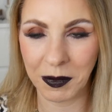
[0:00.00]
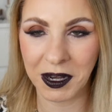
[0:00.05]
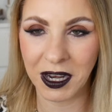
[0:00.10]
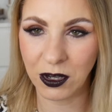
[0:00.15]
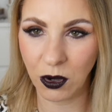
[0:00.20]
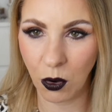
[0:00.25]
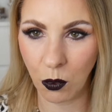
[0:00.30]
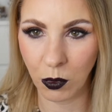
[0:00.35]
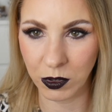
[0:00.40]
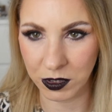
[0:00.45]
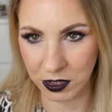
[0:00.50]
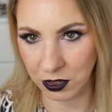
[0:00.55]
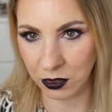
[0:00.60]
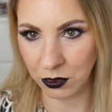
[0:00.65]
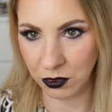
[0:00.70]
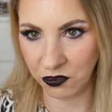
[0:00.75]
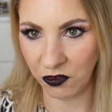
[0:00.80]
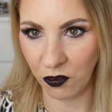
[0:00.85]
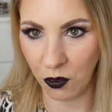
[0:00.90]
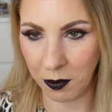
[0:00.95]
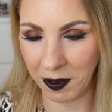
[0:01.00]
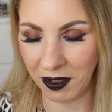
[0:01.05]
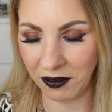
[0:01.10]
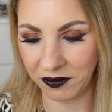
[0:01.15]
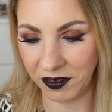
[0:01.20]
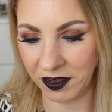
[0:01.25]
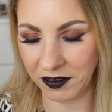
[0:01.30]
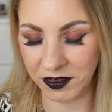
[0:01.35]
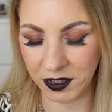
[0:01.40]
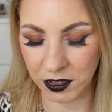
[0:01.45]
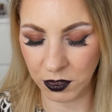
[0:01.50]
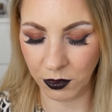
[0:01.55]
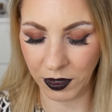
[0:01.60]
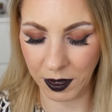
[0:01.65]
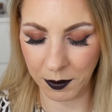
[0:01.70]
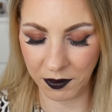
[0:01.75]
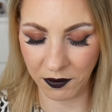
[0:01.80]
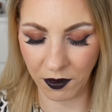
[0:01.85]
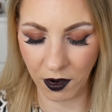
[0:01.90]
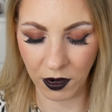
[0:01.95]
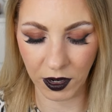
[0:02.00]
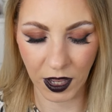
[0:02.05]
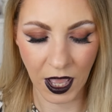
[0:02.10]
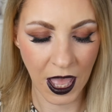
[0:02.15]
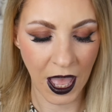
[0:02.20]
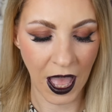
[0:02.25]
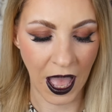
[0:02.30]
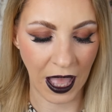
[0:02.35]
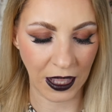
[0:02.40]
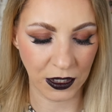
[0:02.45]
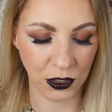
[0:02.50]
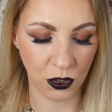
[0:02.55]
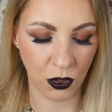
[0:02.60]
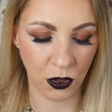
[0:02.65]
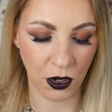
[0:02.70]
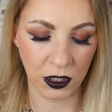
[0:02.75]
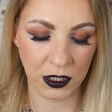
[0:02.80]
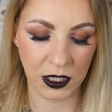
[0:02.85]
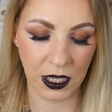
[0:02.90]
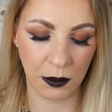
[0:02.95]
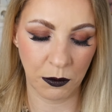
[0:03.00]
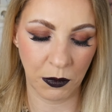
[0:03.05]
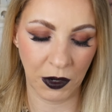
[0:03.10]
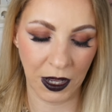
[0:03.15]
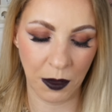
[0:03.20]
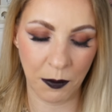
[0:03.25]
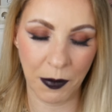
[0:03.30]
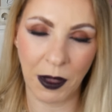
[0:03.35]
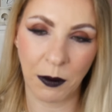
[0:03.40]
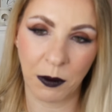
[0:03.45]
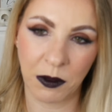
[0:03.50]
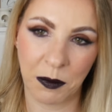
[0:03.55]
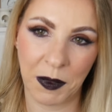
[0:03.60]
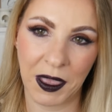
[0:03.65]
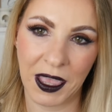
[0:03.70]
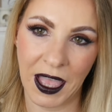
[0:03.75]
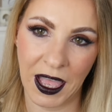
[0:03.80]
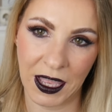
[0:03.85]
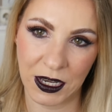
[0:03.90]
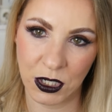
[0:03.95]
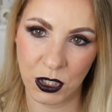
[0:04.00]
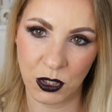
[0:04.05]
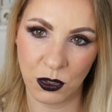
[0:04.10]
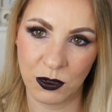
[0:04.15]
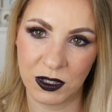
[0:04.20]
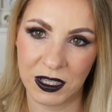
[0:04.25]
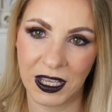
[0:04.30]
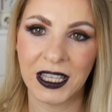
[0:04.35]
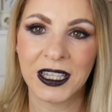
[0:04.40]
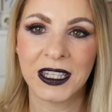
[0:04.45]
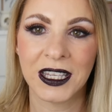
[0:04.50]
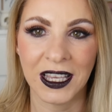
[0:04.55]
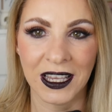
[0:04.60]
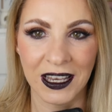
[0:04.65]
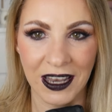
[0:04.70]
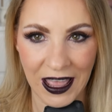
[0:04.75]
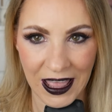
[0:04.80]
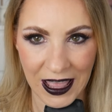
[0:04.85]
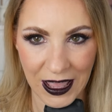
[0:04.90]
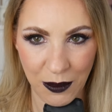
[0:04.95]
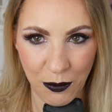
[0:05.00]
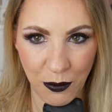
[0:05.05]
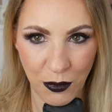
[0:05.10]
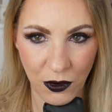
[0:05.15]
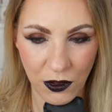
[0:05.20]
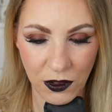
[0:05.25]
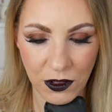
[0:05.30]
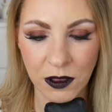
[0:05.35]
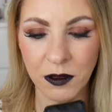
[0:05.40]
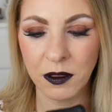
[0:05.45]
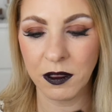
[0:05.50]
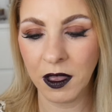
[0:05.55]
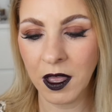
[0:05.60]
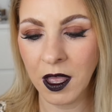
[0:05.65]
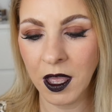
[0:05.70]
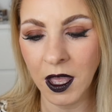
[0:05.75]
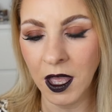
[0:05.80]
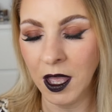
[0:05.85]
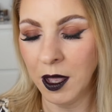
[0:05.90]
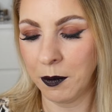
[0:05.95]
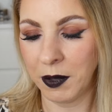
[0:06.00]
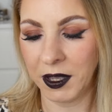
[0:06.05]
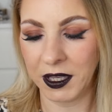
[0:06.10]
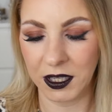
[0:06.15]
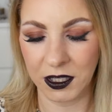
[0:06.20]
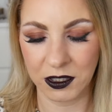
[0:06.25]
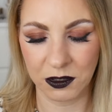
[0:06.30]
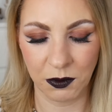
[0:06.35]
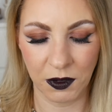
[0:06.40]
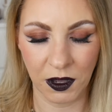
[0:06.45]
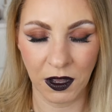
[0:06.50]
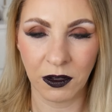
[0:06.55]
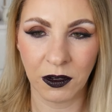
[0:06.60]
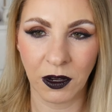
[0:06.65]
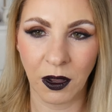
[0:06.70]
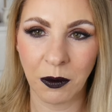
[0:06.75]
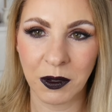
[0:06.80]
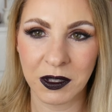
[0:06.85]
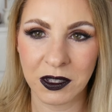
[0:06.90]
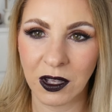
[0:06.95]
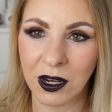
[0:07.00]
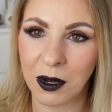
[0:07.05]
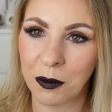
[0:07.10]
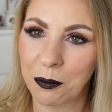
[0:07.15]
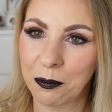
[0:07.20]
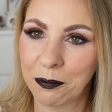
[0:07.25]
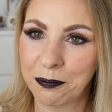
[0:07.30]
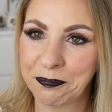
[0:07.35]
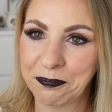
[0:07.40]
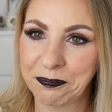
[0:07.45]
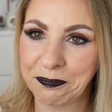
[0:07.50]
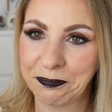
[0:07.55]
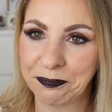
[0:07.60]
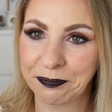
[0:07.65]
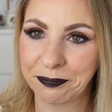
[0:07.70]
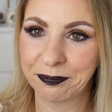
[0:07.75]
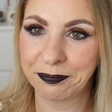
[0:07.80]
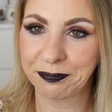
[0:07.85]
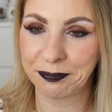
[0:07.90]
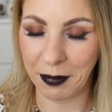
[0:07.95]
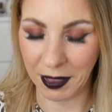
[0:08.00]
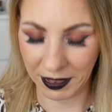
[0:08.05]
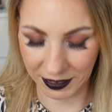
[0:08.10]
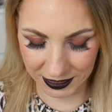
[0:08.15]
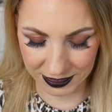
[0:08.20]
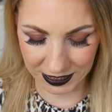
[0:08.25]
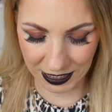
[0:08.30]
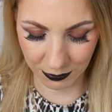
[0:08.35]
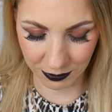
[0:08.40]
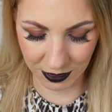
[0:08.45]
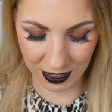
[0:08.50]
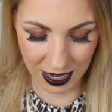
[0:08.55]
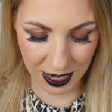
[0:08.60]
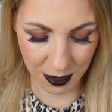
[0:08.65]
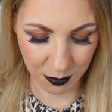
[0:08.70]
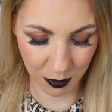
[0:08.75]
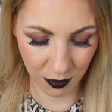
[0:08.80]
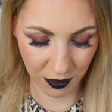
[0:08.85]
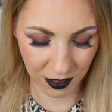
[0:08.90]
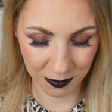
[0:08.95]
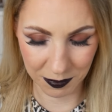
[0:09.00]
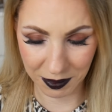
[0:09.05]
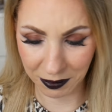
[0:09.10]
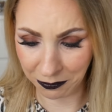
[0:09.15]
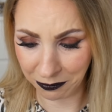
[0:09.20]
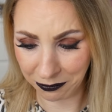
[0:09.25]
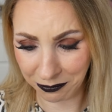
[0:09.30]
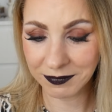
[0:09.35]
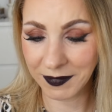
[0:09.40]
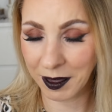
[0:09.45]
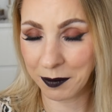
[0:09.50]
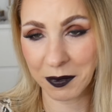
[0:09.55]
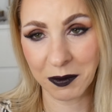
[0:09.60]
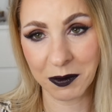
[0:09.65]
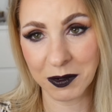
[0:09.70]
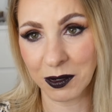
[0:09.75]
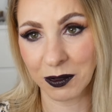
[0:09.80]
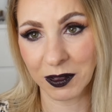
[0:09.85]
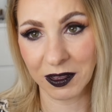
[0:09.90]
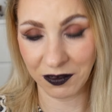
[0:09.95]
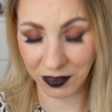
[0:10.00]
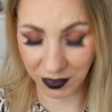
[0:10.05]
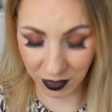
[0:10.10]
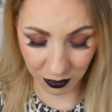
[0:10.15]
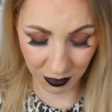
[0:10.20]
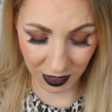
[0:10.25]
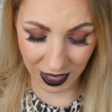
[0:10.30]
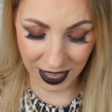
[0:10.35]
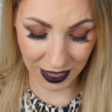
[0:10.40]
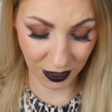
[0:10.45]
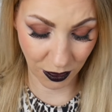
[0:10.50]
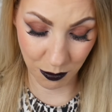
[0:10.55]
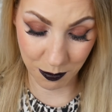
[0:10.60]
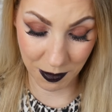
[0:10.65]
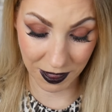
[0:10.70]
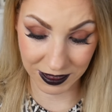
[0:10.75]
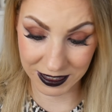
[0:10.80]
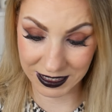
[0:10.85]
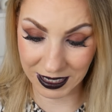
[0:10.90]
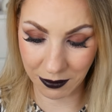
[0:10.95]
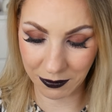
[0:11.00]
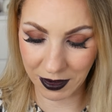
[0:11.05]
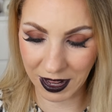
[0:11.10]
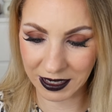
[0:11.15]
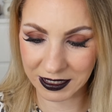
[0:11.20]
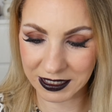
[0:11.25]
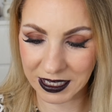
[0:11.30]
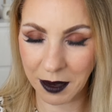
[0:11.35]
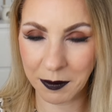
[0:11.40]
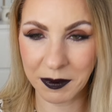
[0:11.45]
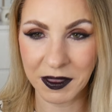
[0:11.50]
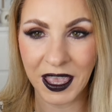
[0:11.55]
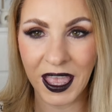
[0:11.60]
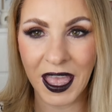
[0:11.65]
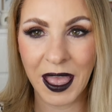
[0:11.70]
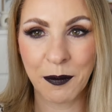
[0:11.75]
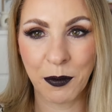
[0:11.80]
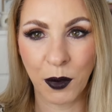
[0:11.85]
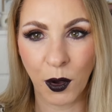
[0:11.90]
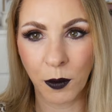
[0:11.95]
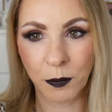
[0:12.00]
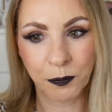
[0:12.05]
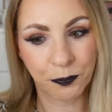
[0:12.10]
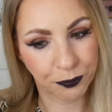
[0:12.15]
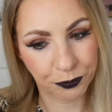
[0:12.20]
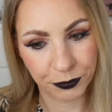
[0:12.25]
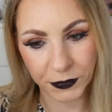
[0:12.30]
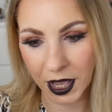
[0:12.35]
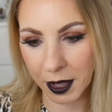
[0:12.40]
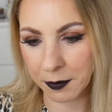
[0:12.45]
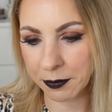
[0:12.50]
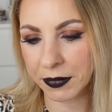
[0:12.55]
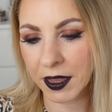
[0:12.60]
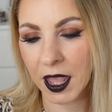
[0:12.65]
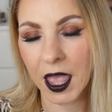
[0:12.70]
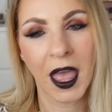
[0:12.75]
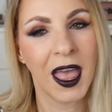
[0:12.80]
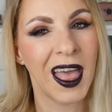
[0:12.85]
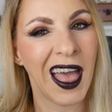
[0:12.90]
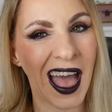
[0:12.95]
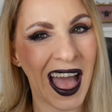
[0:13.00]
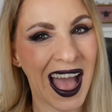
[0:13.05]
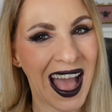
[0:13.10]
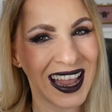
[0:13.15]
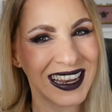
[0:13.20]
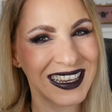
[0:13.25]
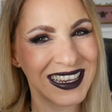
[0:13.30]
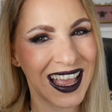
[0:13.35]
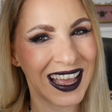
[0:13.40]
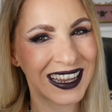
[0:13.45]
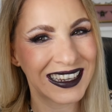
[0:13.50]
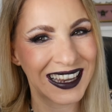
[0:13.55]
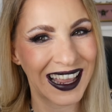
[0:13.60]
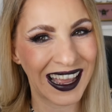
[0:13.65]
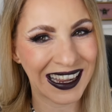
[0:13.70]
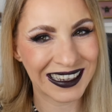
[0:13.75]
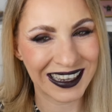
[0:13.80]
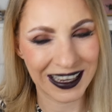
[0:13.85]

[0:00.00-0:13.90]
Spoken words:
mean, I don't want to lose £4.50, don't get me wrong. I'd sooner bring it back with me and use it in April, because we all know it's going to belt it down in April. I mean we do live in the UK, could belt it down any time of the year, but yeah, handy.